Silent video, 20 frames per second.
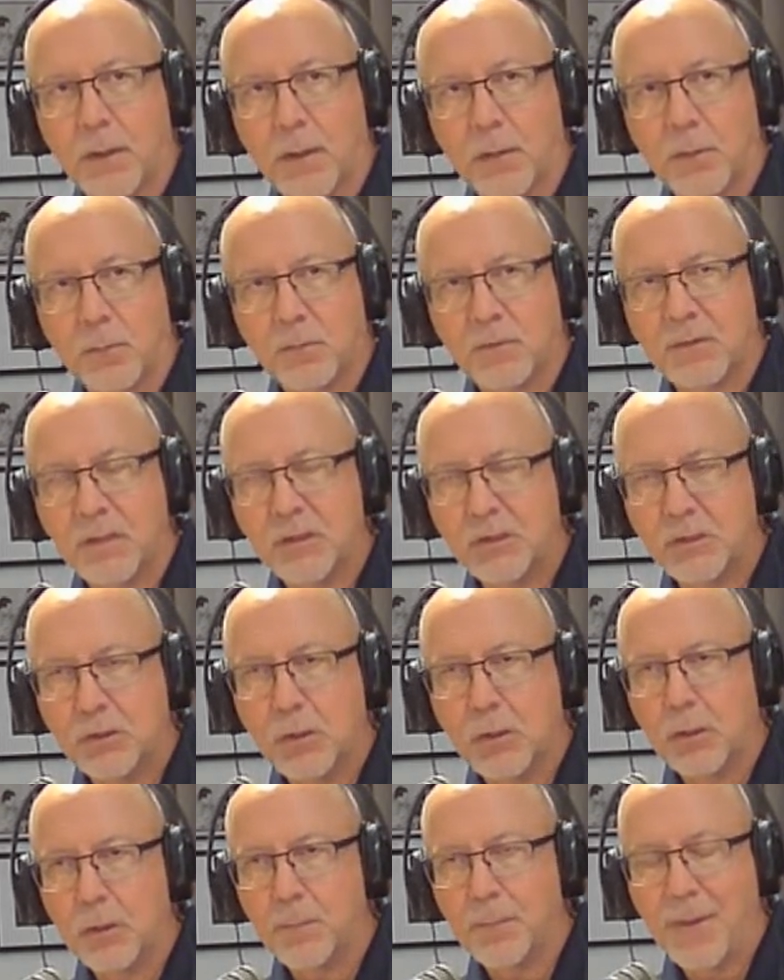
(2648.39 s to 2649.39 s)
In other words, they
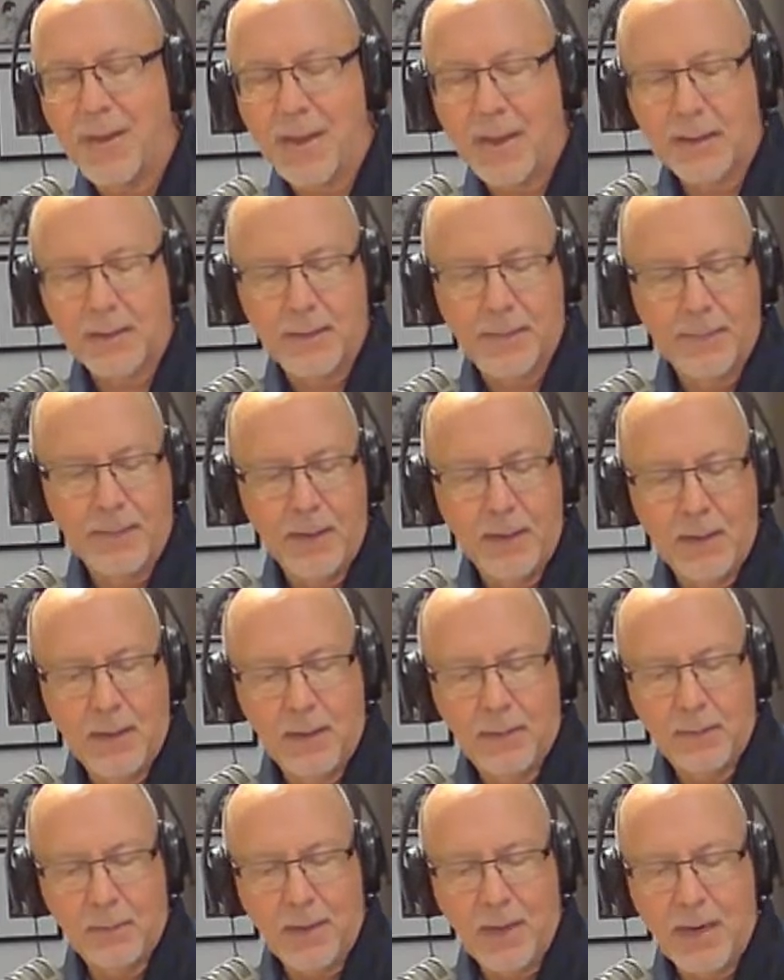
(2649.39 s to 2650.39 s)
started back,
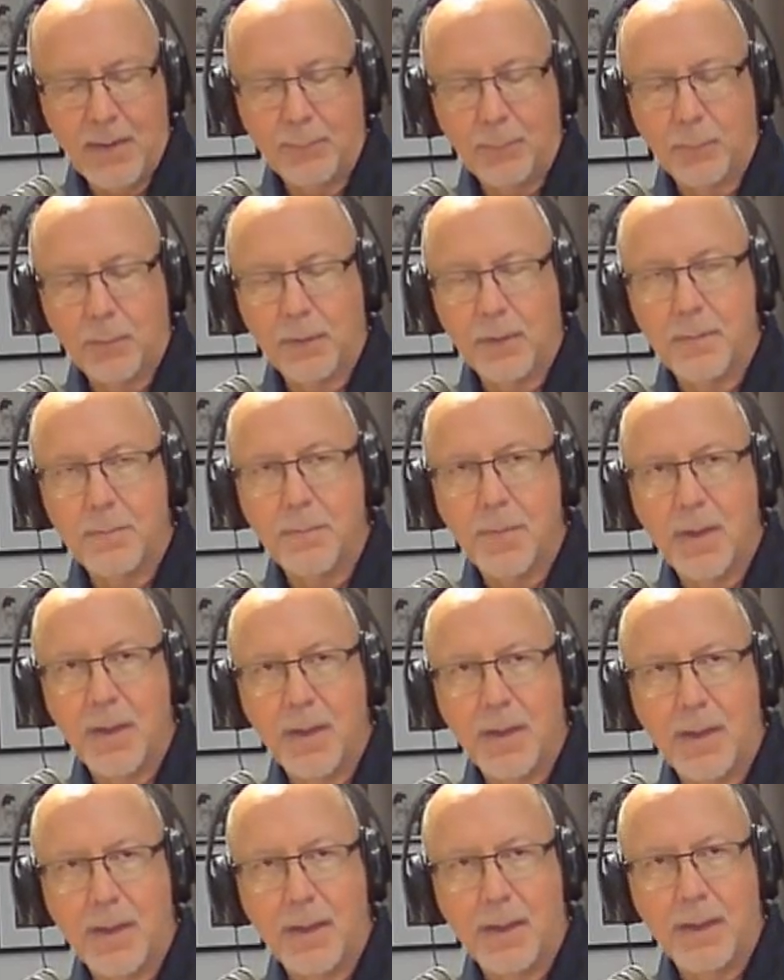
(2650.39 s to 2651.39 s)
I think, in April and
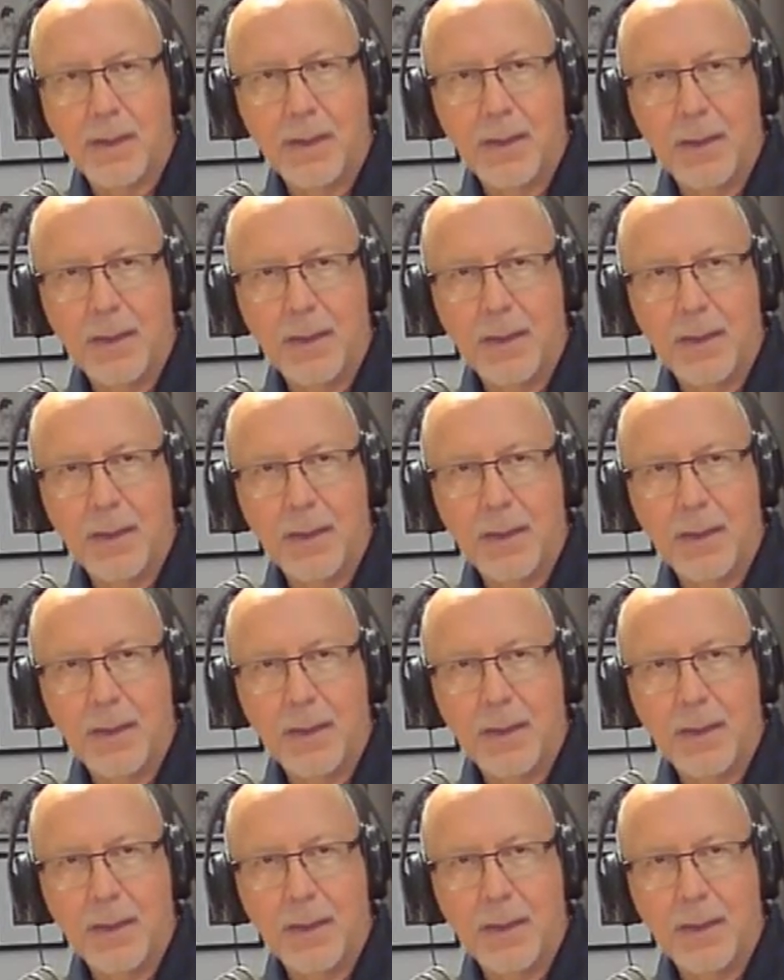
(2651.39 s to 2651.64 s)
May,